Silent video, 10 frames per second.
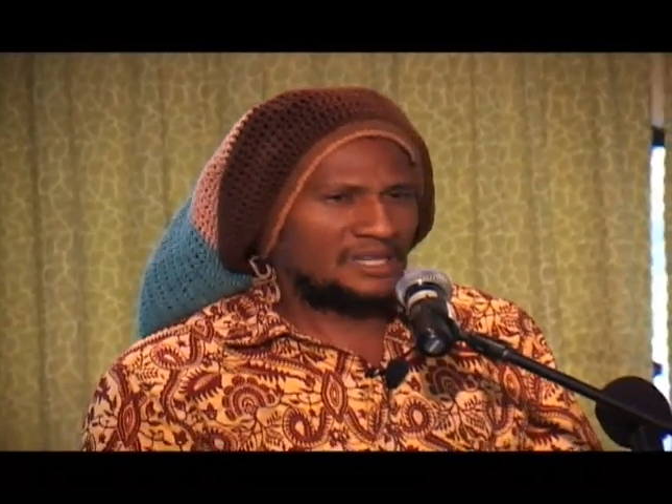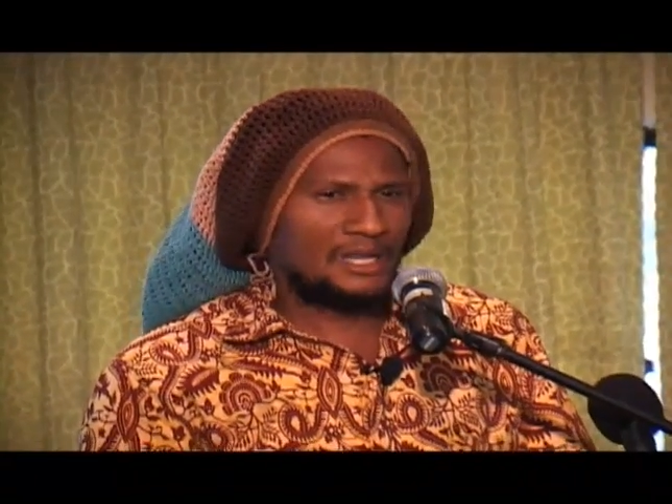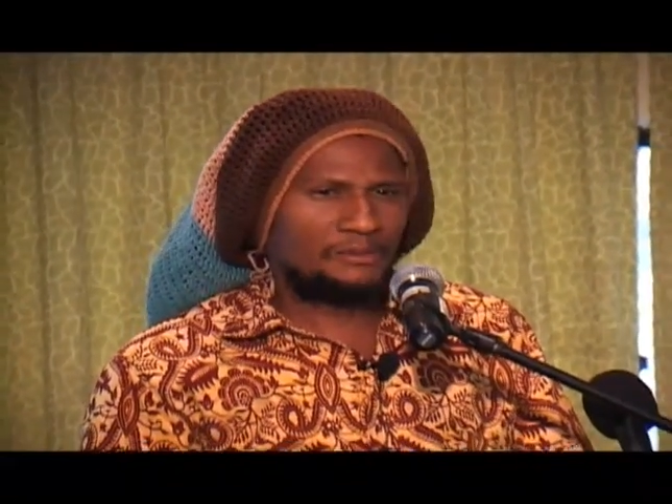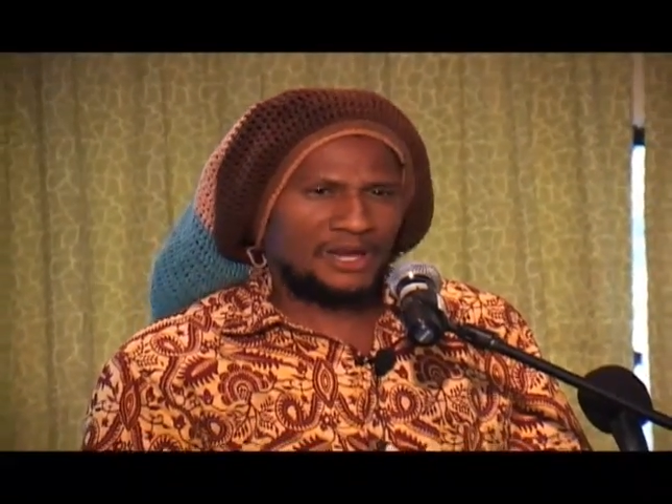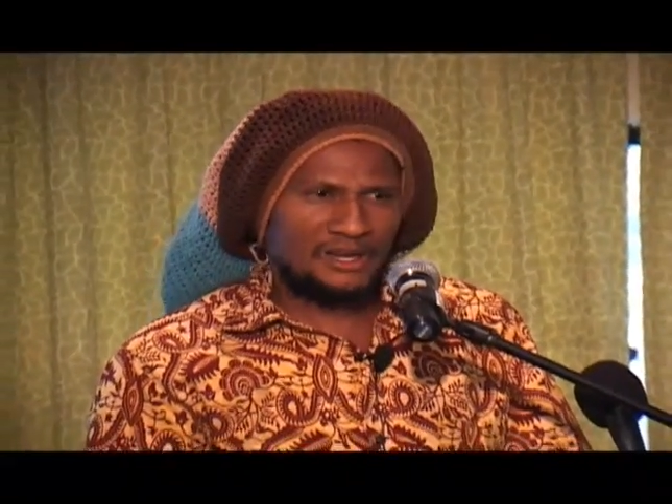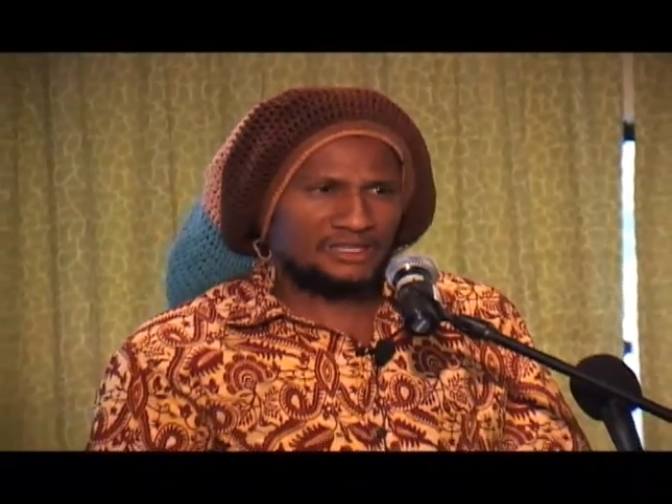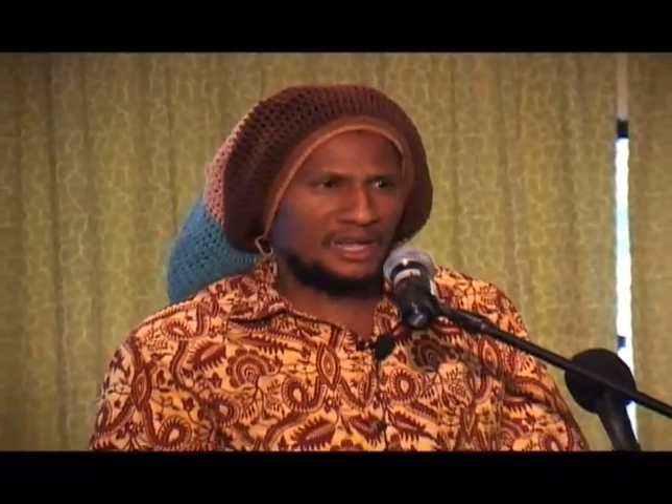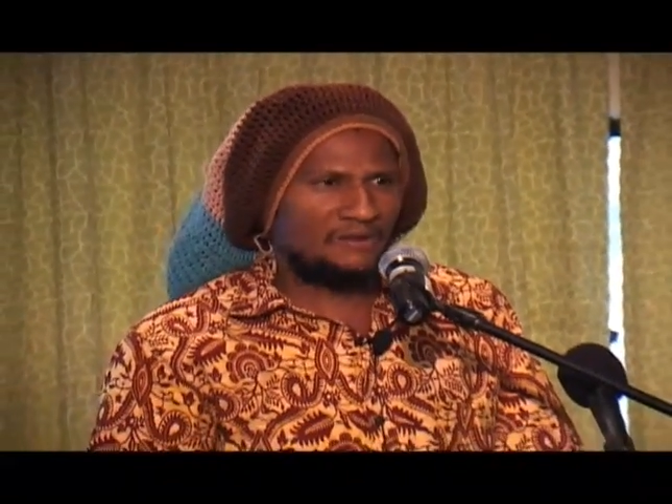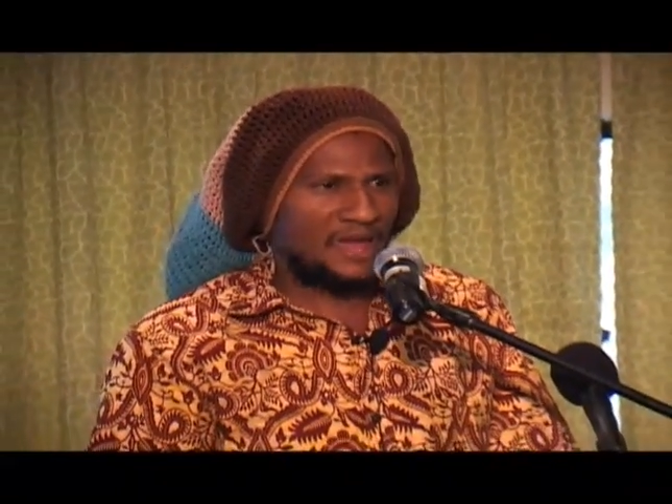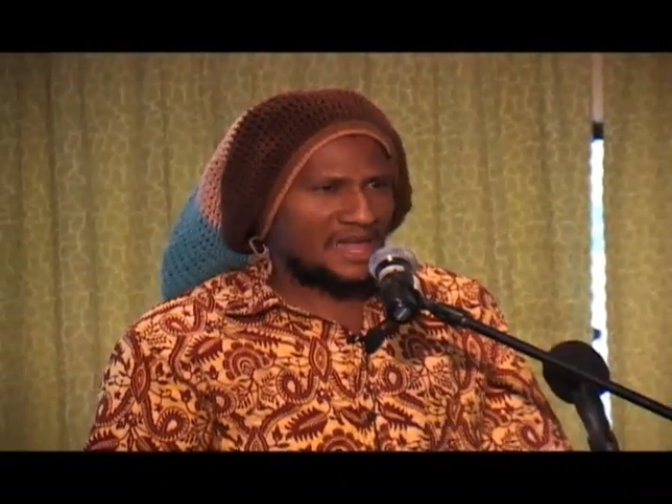And stop telling
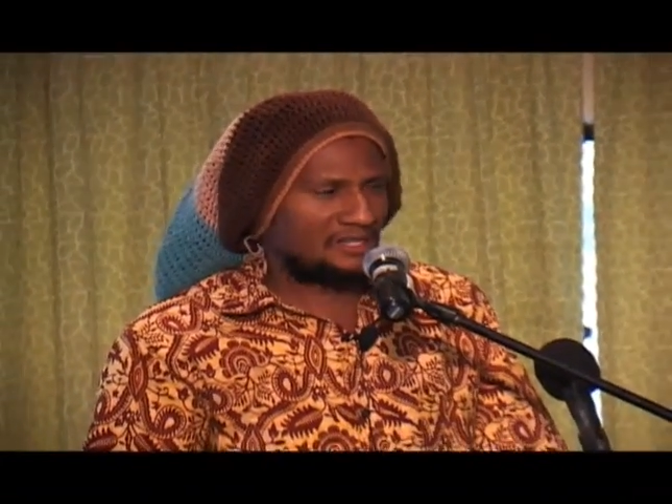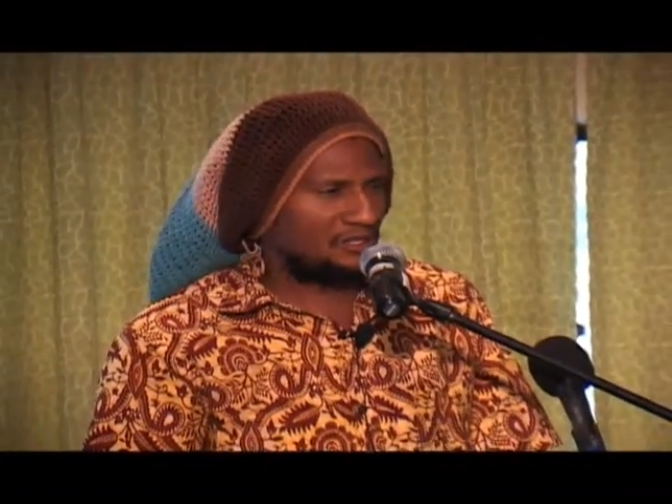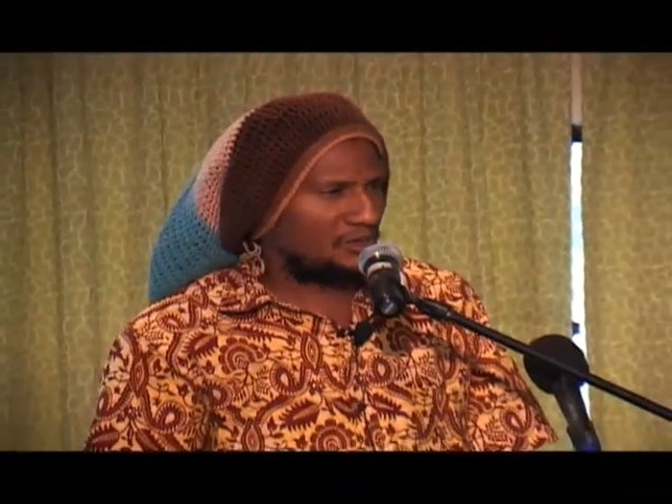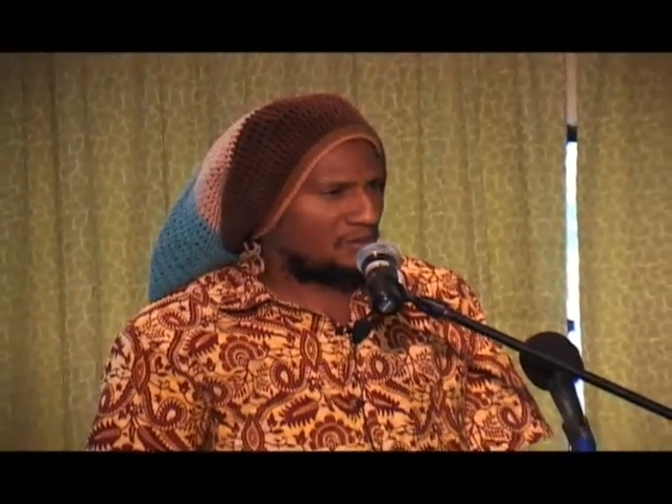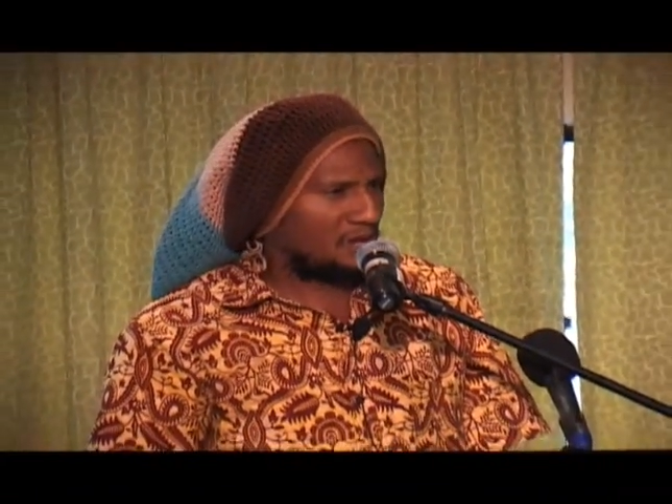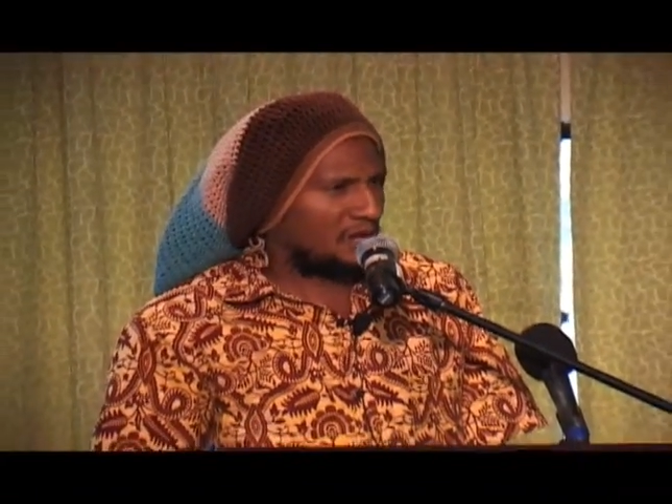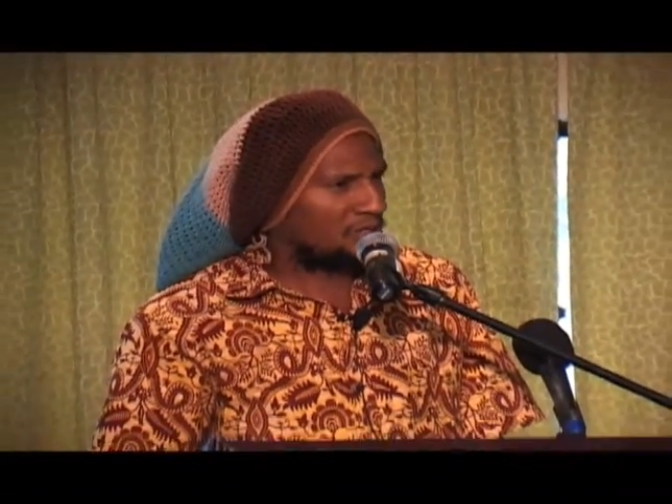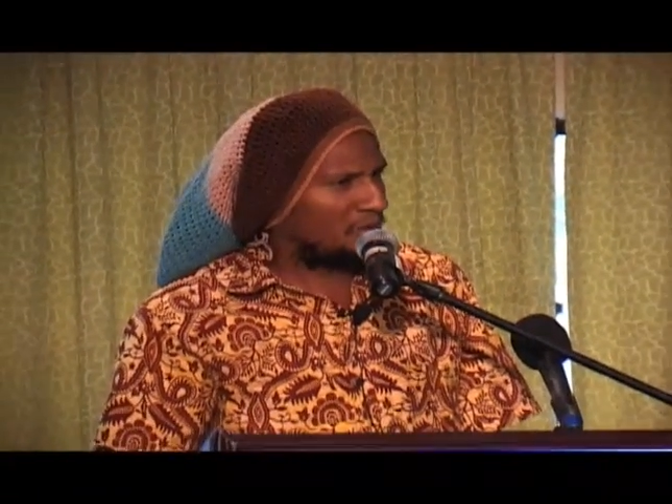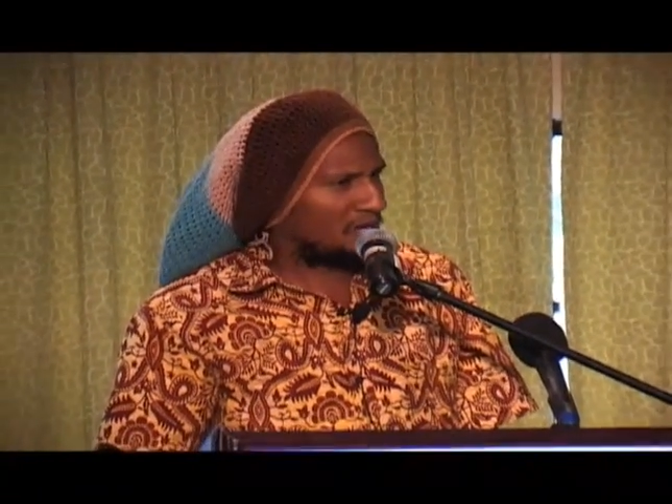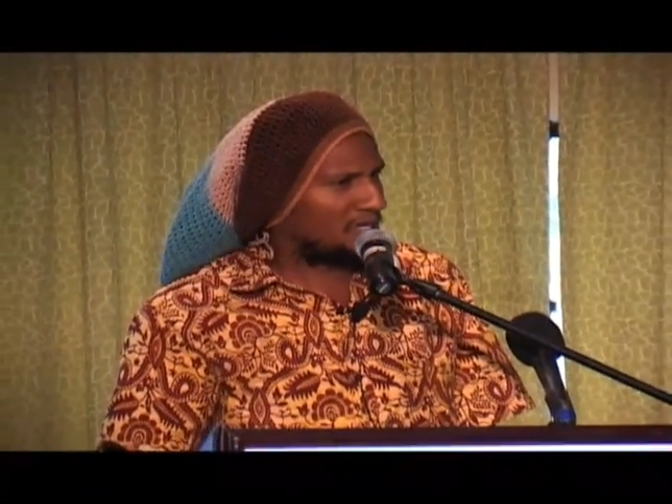yourself lies in
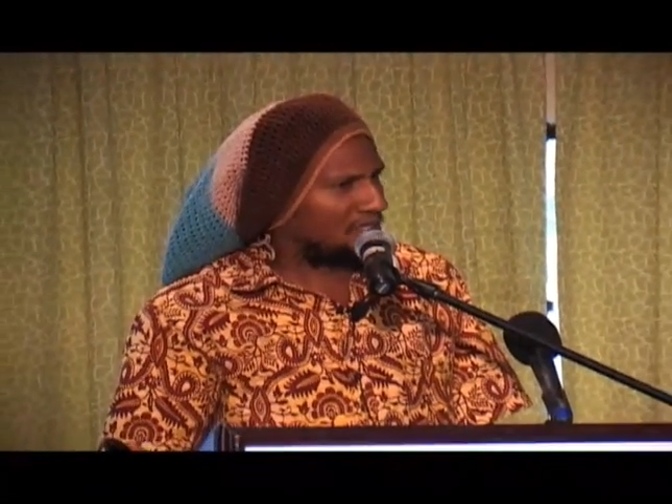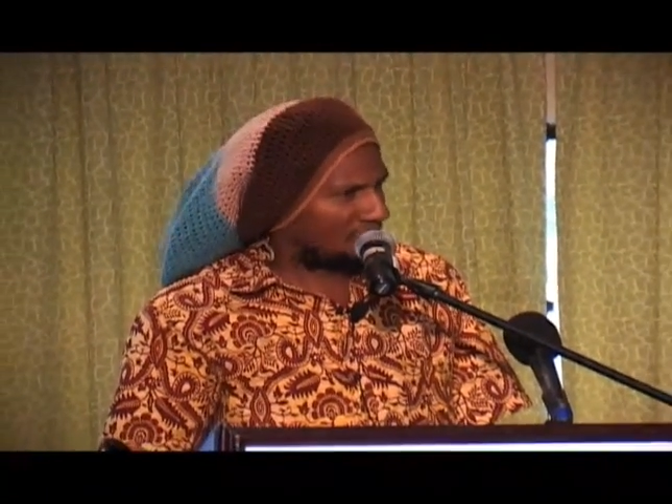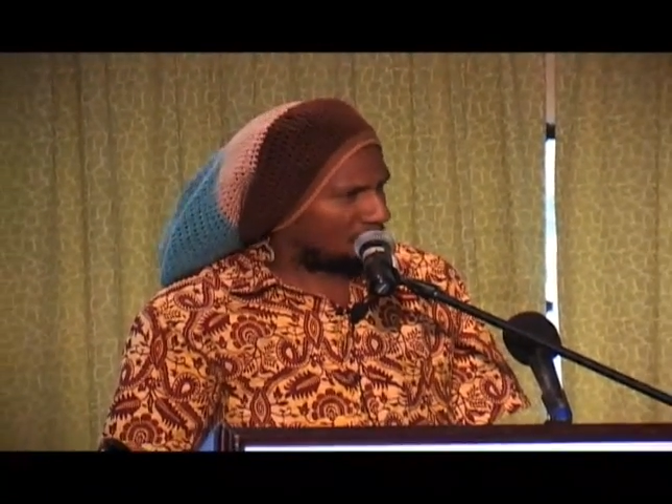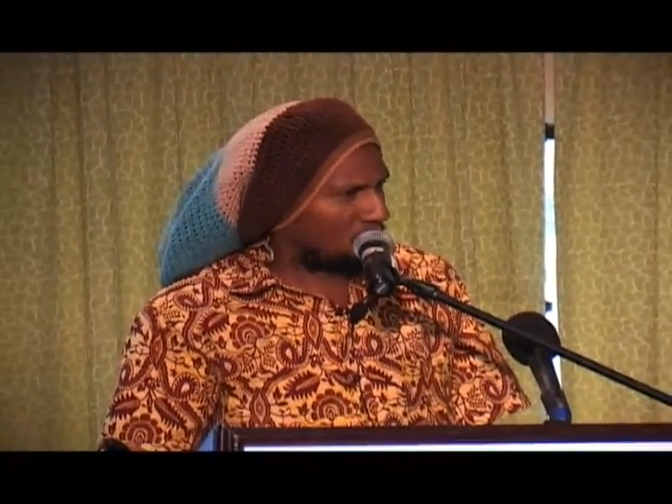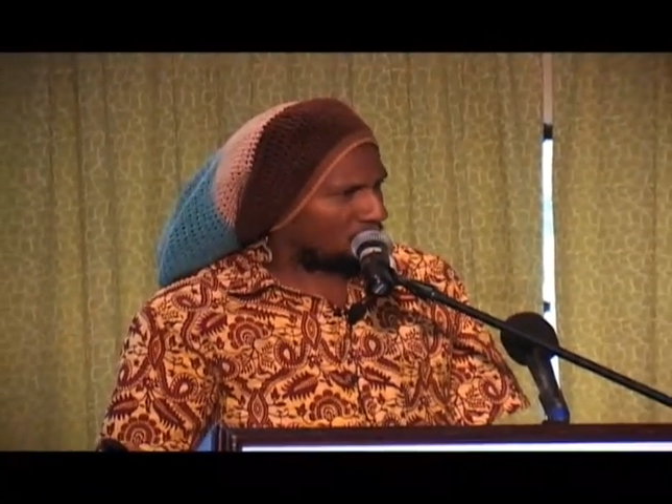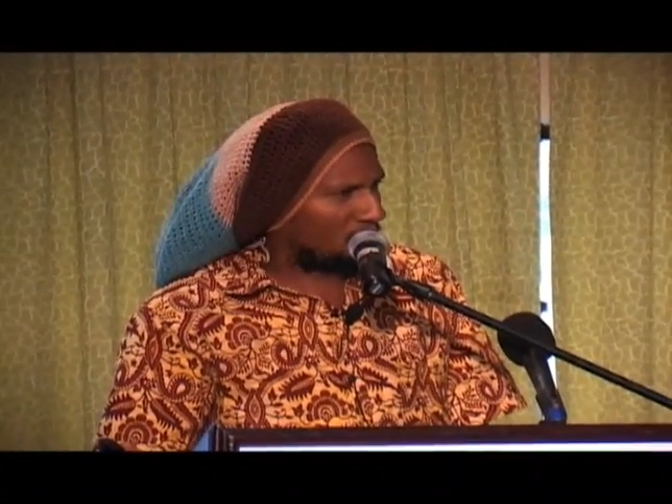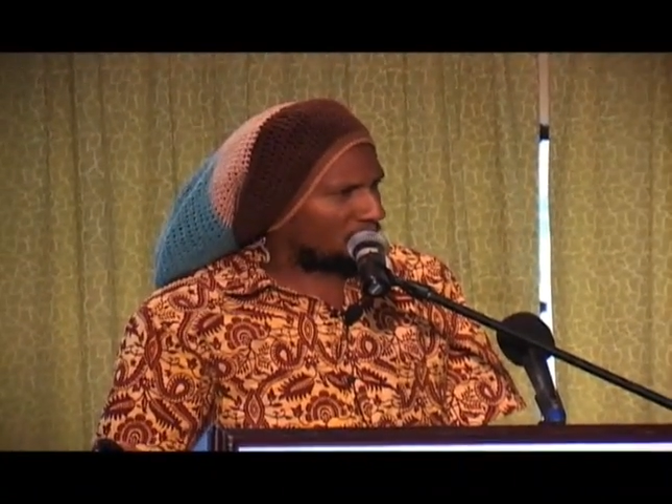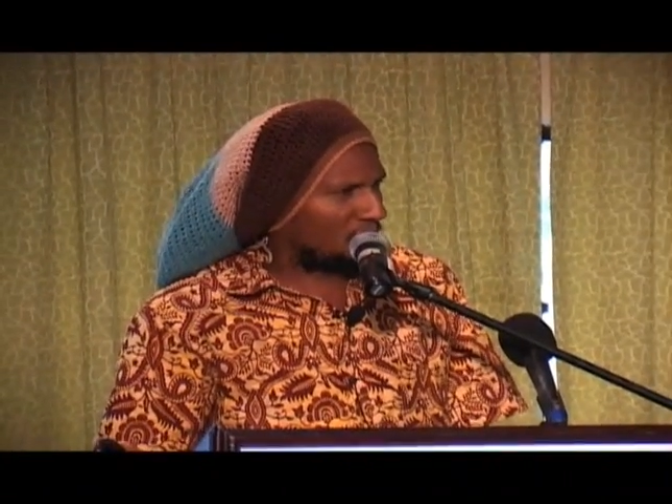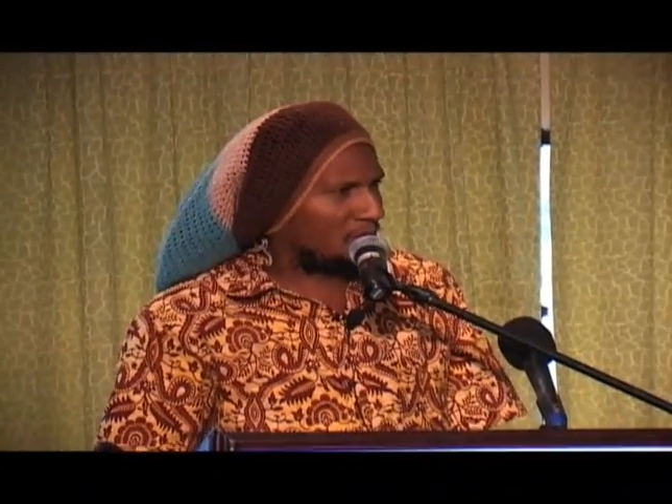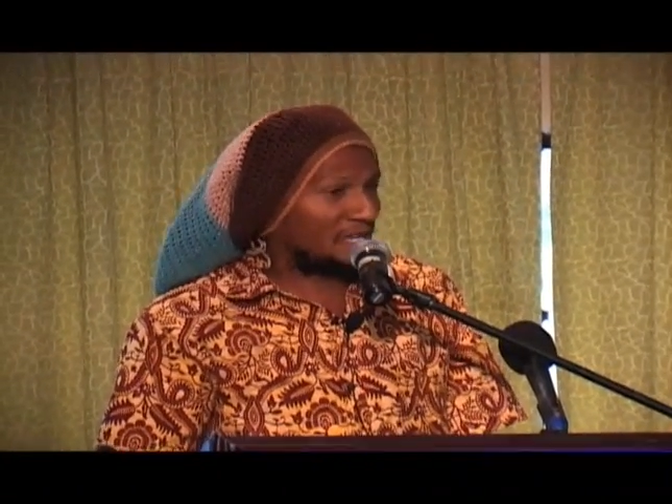Jamaica. Jamaica is not a poor
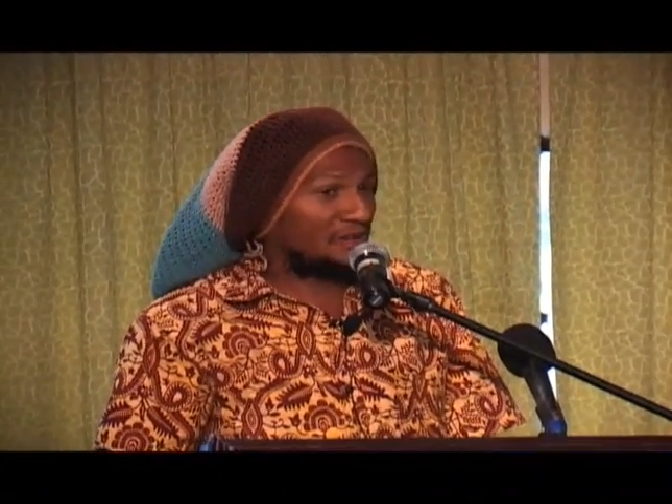country.